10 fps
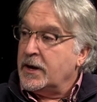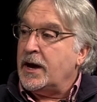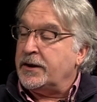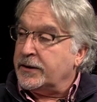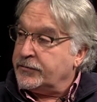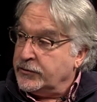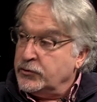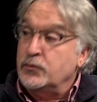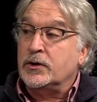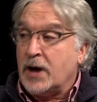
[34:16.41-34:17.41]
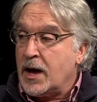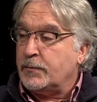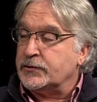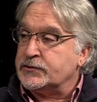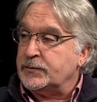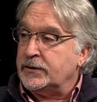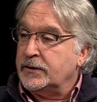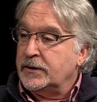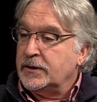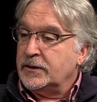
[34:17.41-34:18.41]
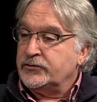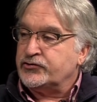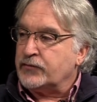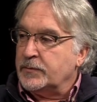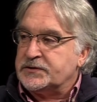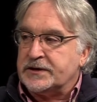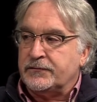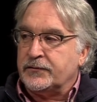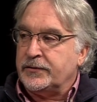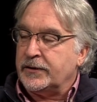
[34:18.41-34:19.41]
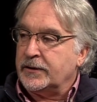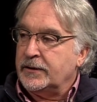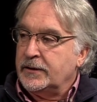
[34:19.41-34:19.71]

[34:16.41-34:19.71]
and the new accomplishment trumps everything.